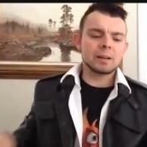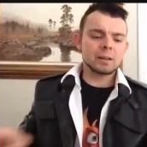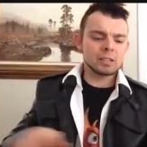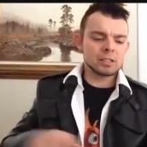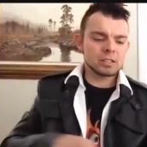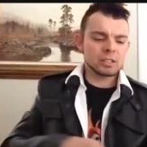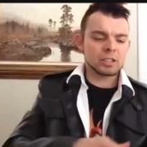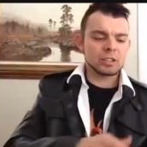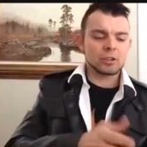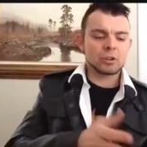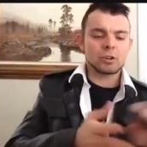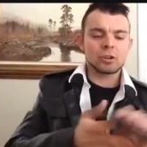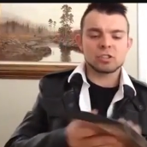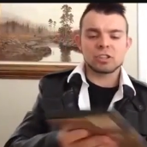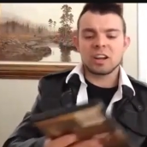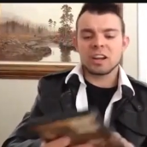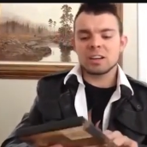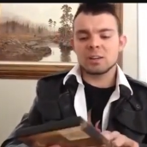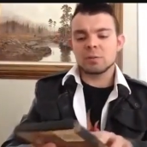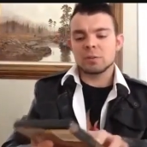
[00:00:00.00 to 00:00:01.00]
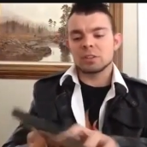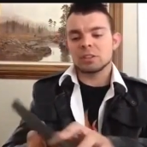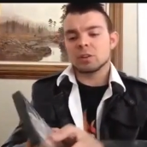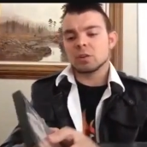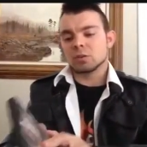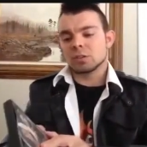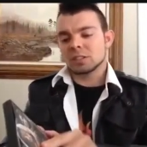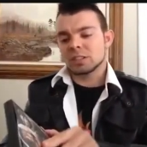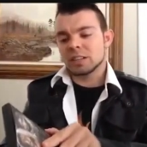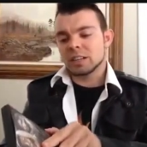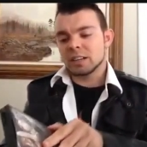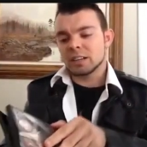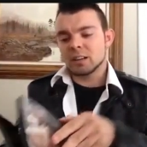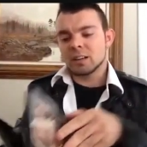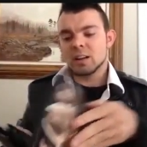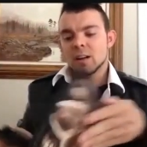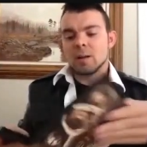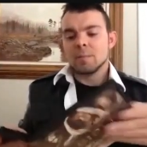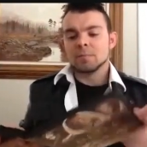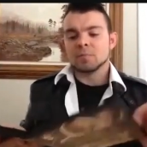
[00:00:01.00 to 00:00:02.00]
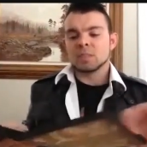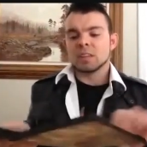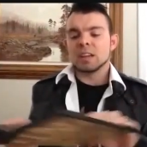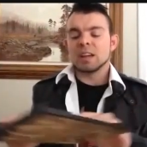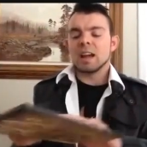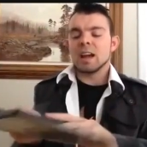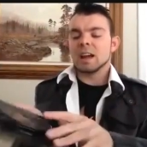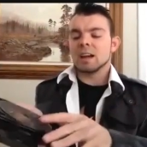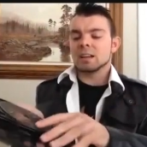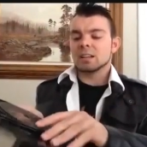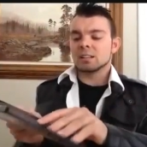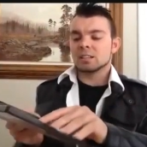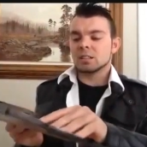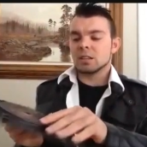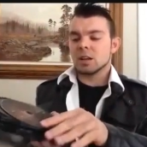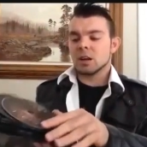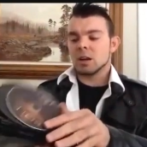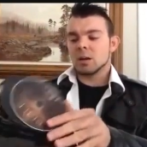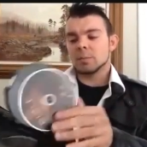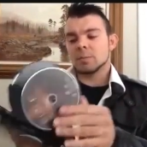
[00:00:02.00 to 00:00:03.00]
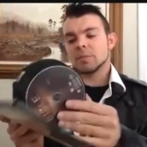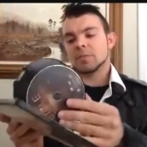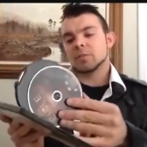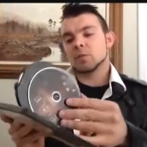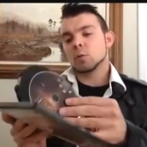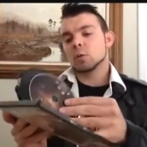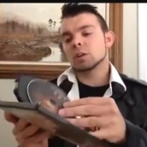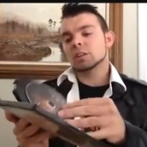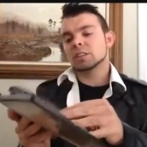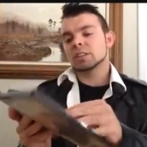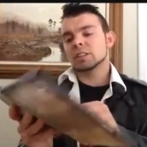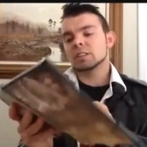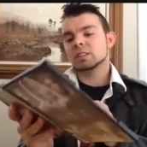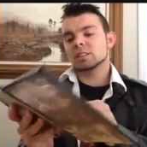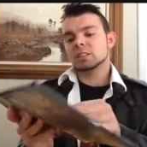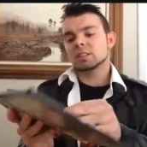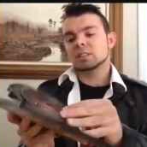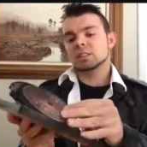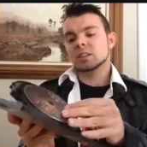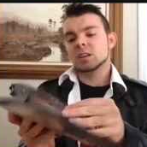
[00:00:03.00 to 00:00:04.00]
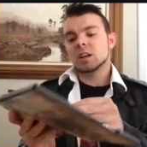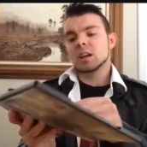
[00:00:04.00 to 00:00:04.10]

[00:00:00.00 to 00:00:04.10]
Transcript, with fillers: just encourage anyone to go see it. It has um, four discs,